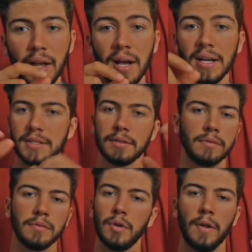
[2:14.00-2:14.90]
as
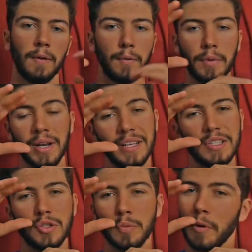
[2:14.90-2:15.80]
a really
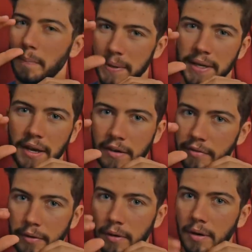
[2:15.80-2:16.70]
super big
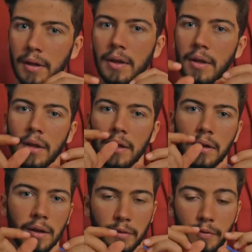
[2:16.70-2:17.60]
airfoil
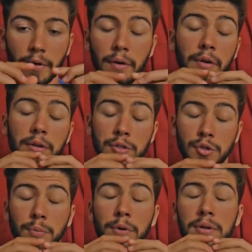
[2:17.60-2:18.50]
for a
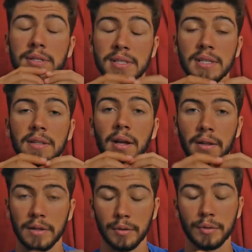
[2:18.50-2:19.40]
super thin
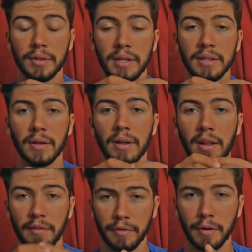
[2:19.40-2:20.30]
and little
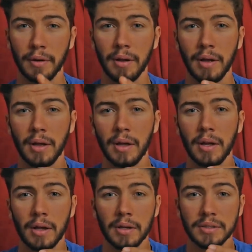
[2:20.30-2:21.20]
airfoil.
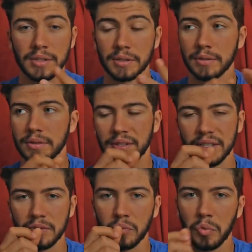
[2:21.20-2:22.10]
So
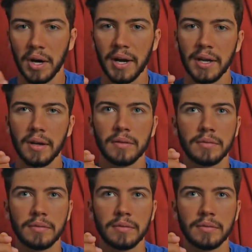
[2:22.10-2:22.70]
it's why